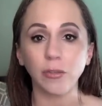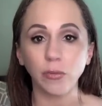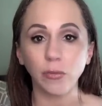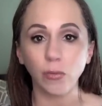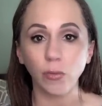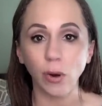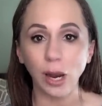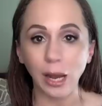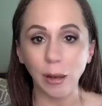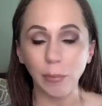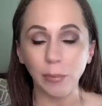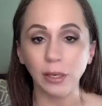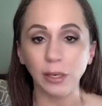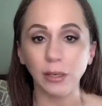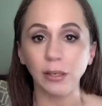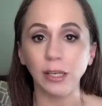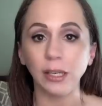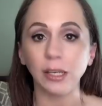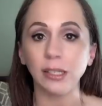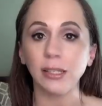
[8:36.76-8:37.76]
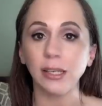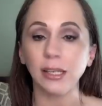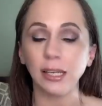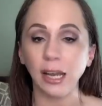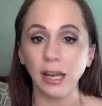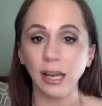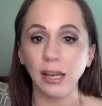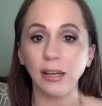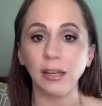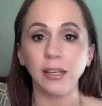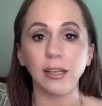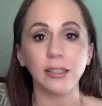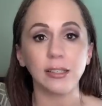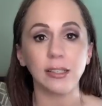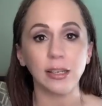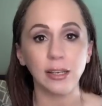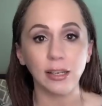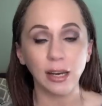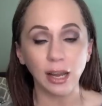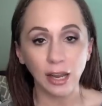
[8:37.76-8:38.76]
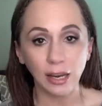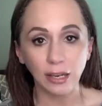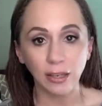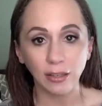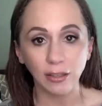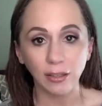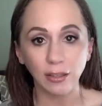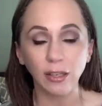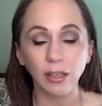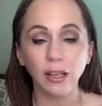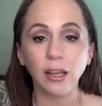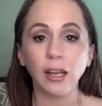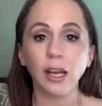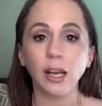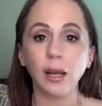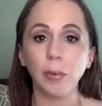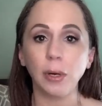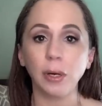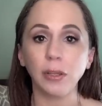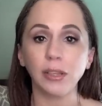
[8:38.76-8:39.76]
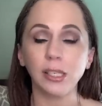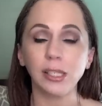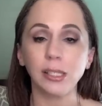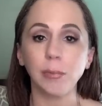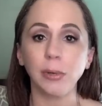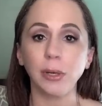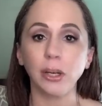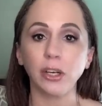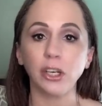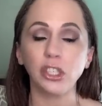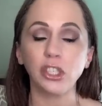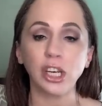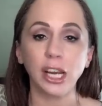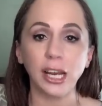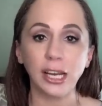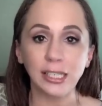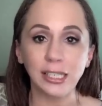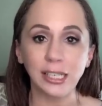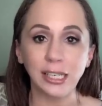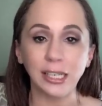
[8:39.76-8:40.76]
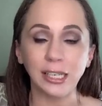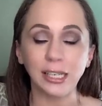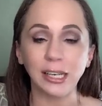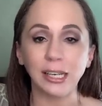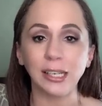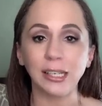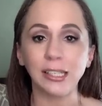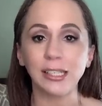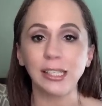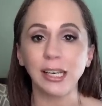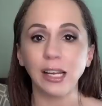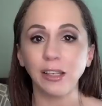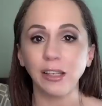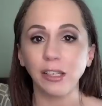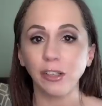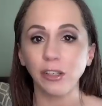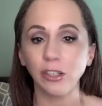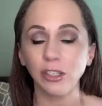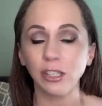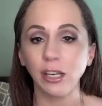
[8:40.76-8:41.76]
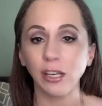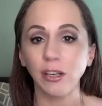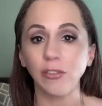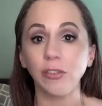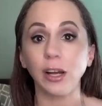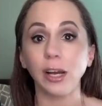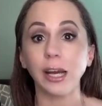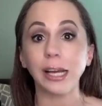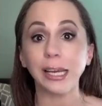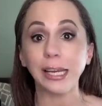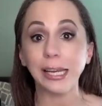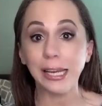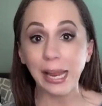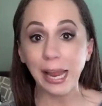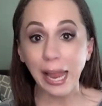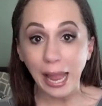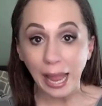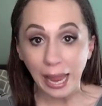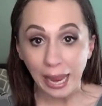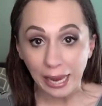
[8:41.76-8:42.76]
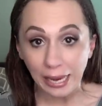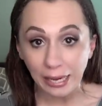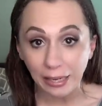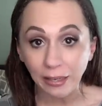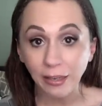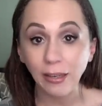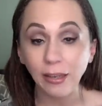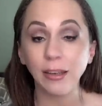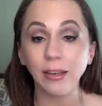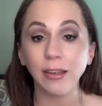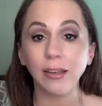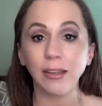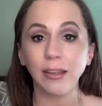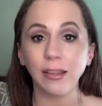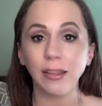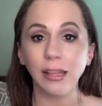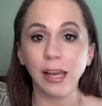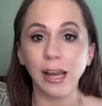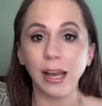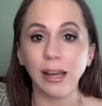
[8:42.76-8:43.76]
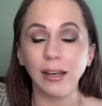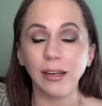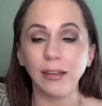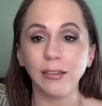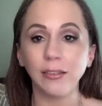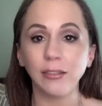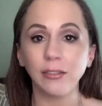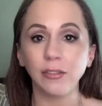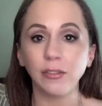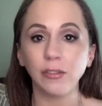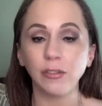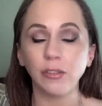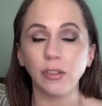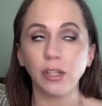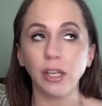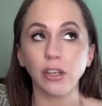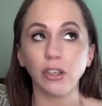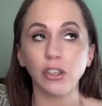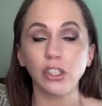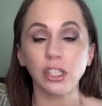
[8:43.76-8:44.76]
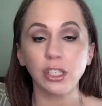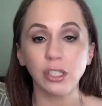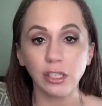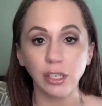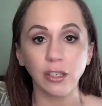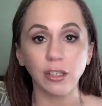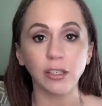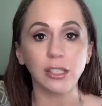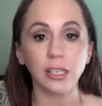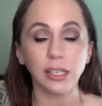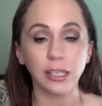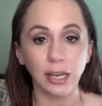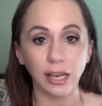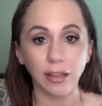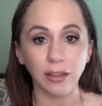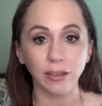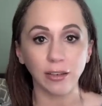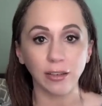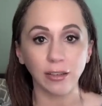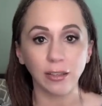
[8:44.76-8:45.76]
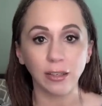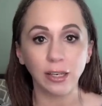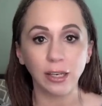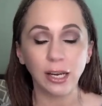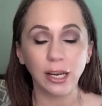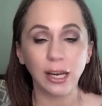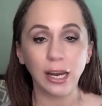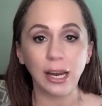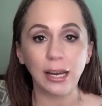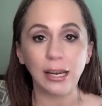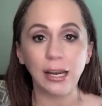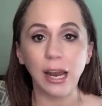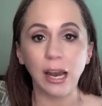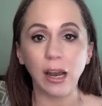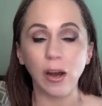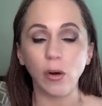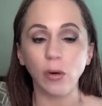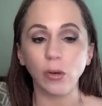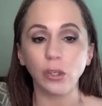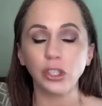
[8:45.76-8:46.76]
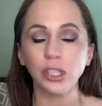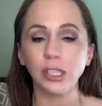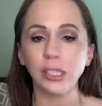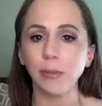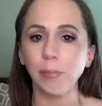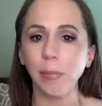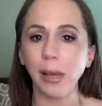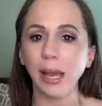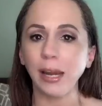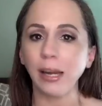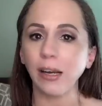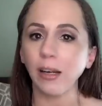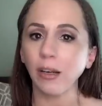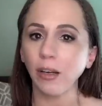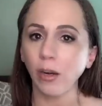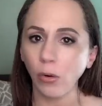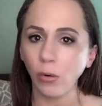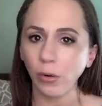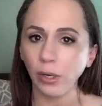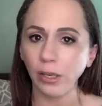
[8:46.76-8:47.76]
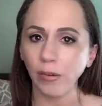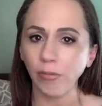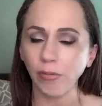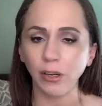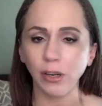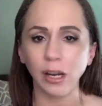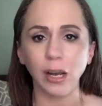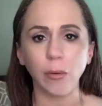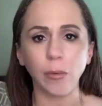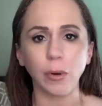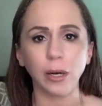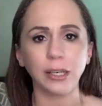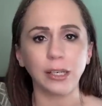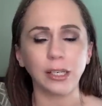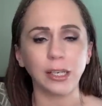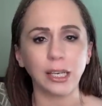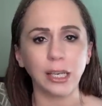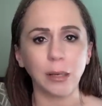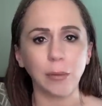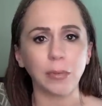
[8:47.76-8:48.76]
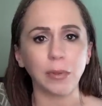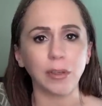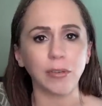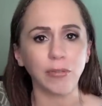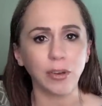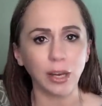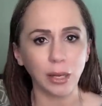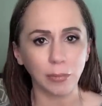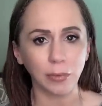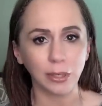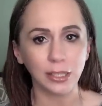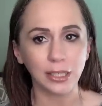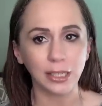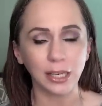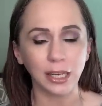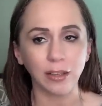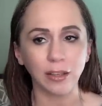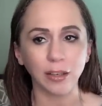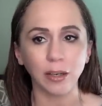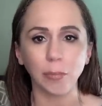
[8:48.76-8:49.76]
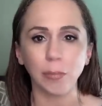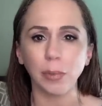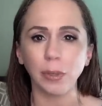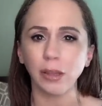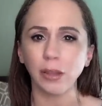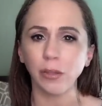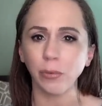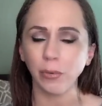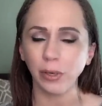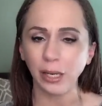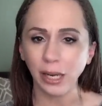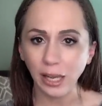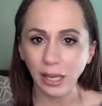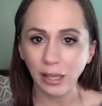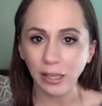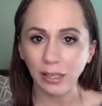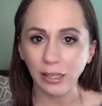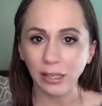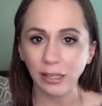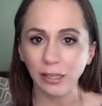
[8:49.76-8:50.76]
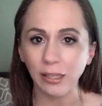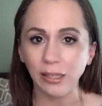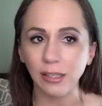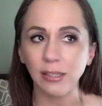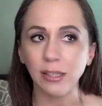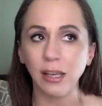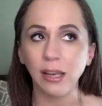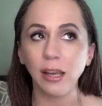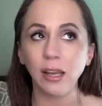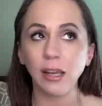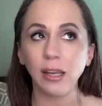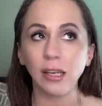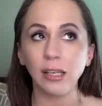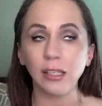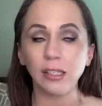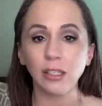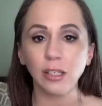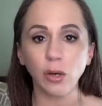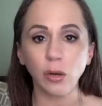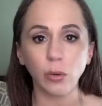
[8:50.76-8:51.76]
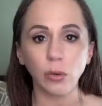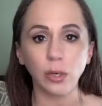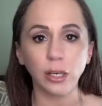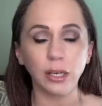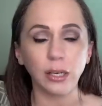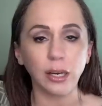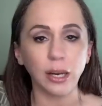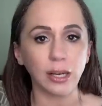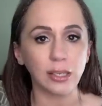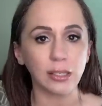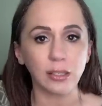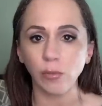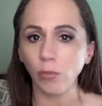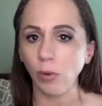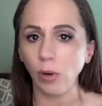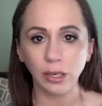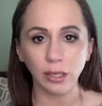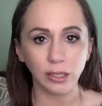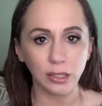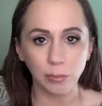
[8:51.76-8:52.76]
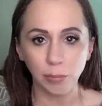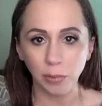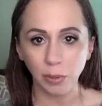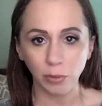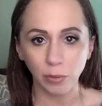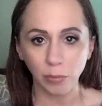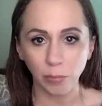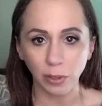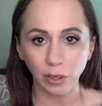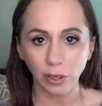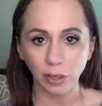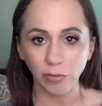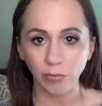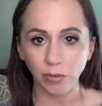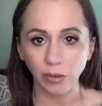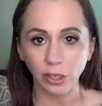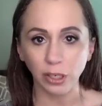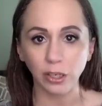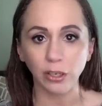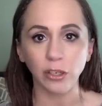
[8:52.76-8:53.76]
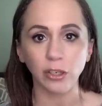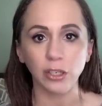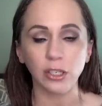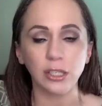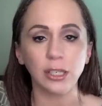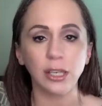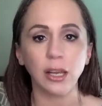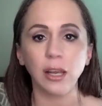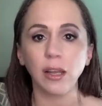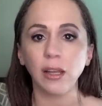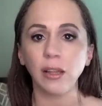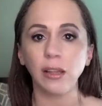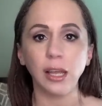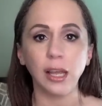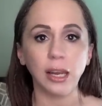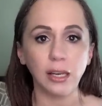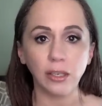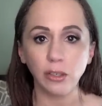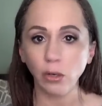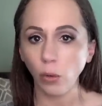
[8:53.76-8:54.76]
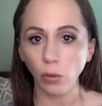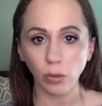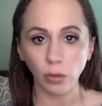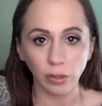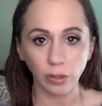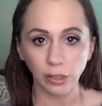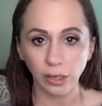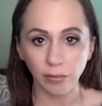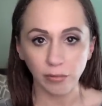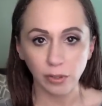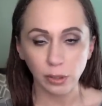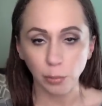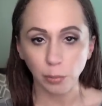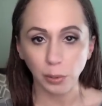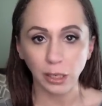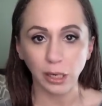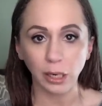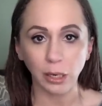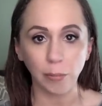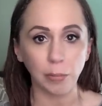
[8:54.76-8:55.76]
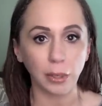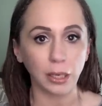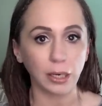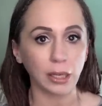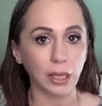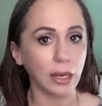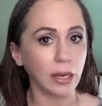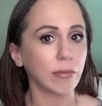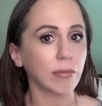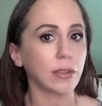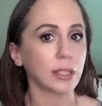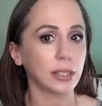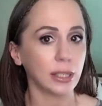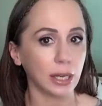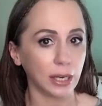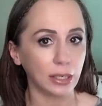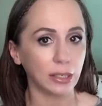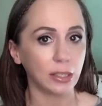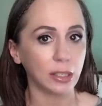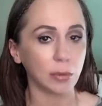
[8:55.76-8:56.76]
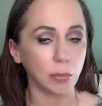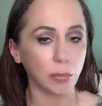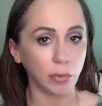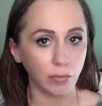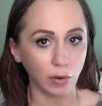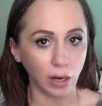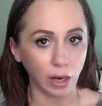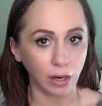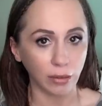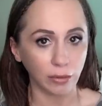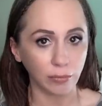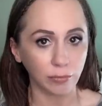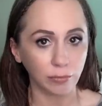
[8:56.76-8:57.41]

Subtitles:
Robyn is again in denial about this marriage ending and is telling herself again that they're still together. And now she's mad at Kody for not wanting to keep the family together. But the reality is Kody hasn't wanted to be with Meri for years. They totally have split up and they have decided to move on.